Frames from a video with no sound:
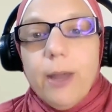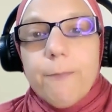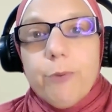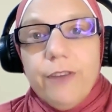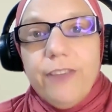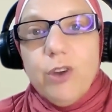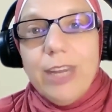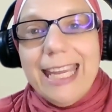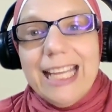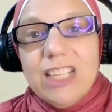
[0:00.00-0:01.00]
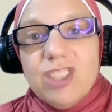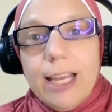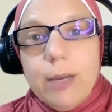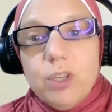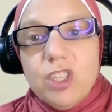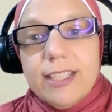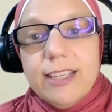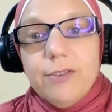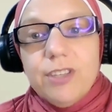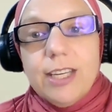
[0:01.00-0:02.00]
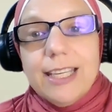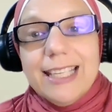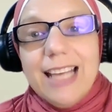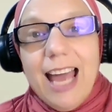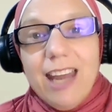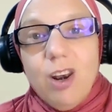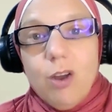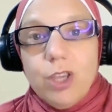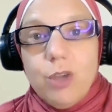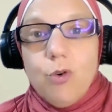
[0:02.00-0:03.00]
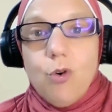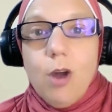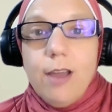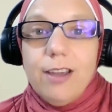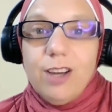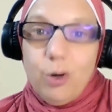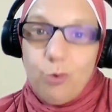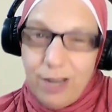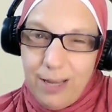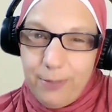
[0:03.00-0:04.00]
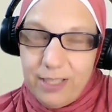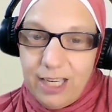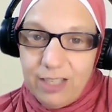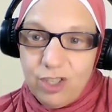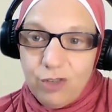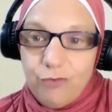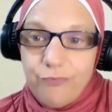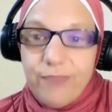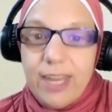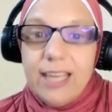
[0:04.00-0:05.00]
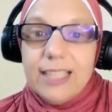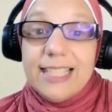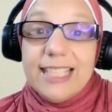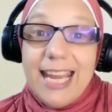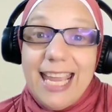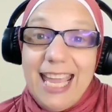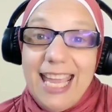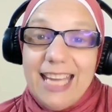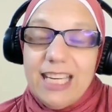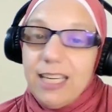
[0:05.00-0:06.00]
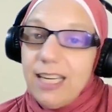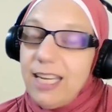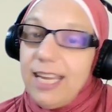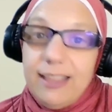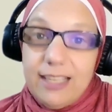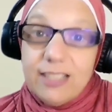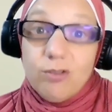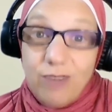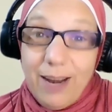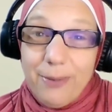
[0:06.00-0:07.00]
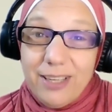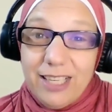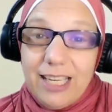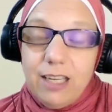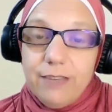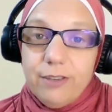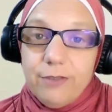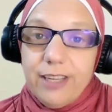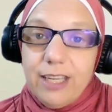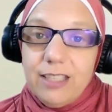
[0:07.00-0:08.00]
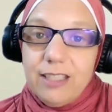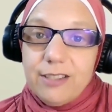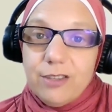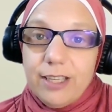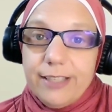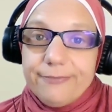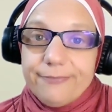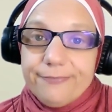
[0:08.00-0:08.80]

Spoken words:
By improving your English language skills, you can unlock your career potential, stay ahead in this rapidly evolving industry.